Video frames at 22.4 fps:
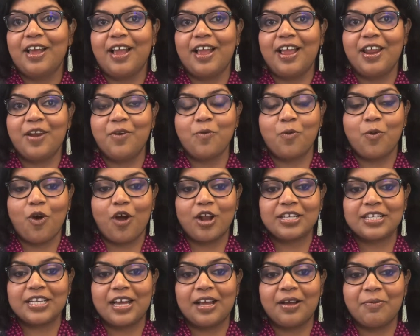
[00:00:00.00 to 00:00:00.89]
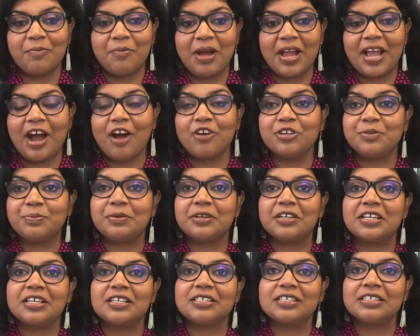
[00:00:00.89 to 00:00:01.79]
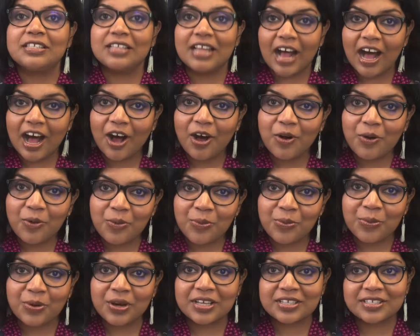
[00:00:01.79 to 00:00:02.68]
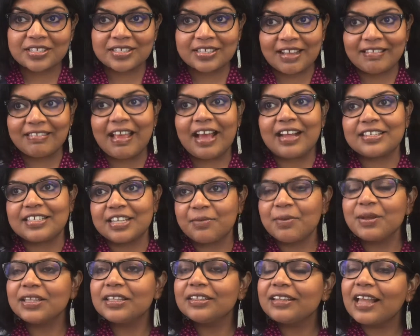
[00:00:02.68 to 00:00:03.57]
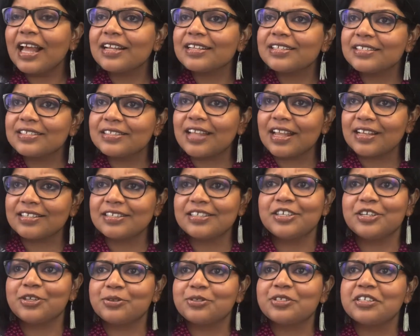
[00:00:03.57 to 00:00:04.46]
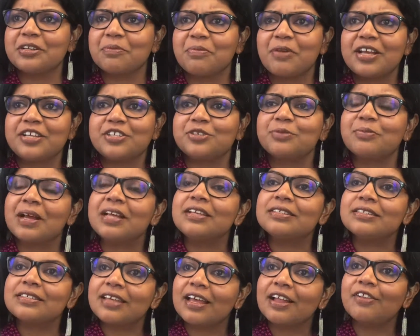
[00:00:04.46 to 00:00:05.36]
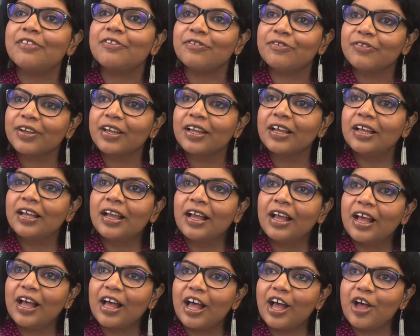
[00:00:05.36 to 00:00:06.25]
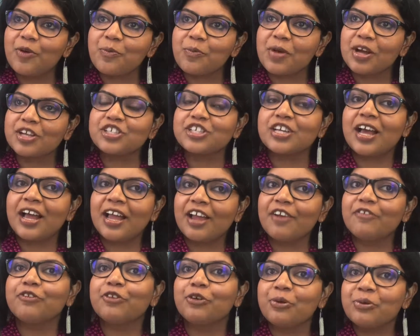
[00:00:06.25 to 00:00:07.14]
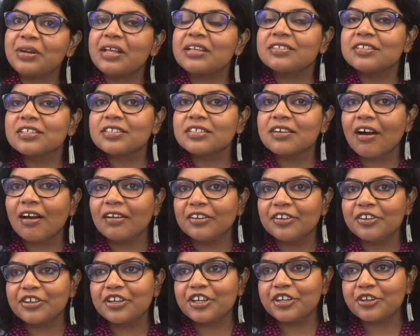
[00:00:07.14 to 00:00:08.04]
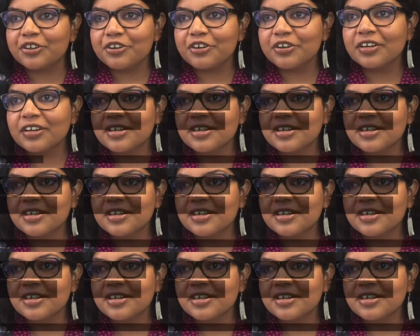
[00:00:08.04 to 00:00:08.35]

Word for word: in what my output is now versus at that time. I think that's that's a huge surprise to myself how much I have grown as a scholar here.